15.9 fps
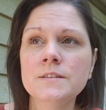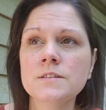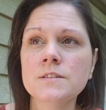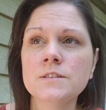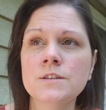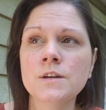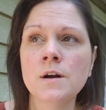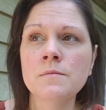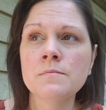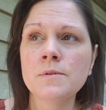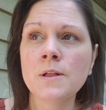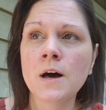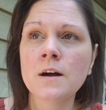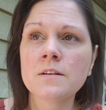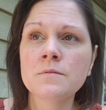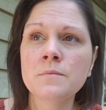and she
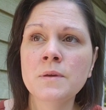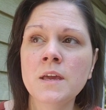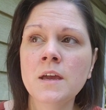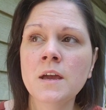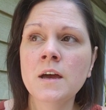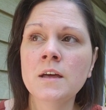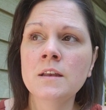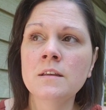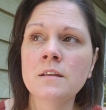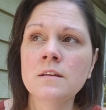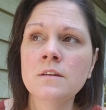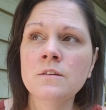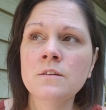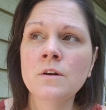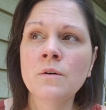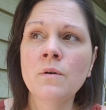unblocked me, and,
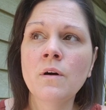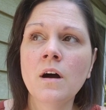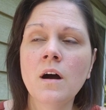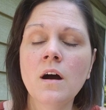you know,